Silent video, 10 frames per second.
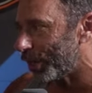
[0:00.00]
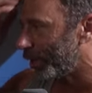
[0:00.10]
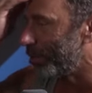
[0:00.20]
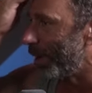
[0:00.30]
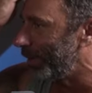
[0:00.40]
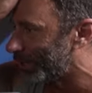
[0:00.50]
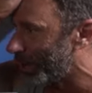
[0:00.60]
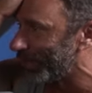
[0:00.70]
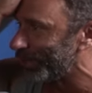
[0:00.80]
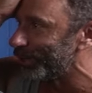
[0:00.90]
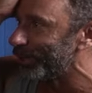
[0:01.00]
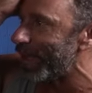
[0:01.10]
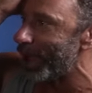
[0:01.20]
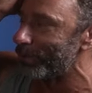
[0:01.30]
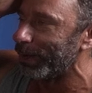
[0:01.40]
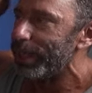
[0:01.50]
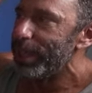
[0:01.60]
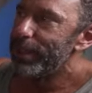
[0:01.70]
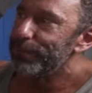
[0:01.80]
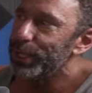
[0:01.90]
there may be something to that. But
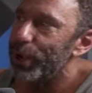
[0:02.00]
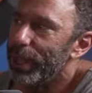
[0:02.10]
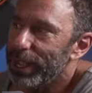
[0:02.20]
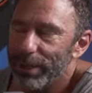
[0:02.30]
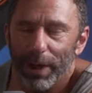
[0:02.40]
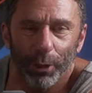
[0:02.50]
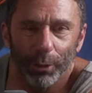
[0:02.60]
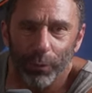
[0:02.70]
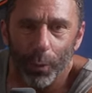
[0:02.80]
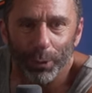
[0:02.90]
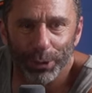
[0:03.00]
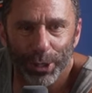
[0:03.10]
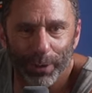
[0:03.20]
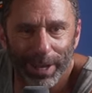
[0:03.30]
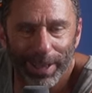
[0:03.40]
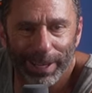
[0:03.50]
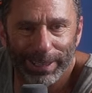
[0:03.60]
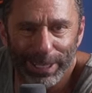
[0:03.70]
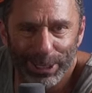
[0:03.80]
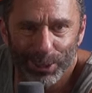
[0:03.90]
you know, if I look forward to it, like
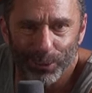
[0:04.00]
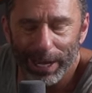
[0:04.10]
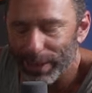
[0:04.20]
that's great.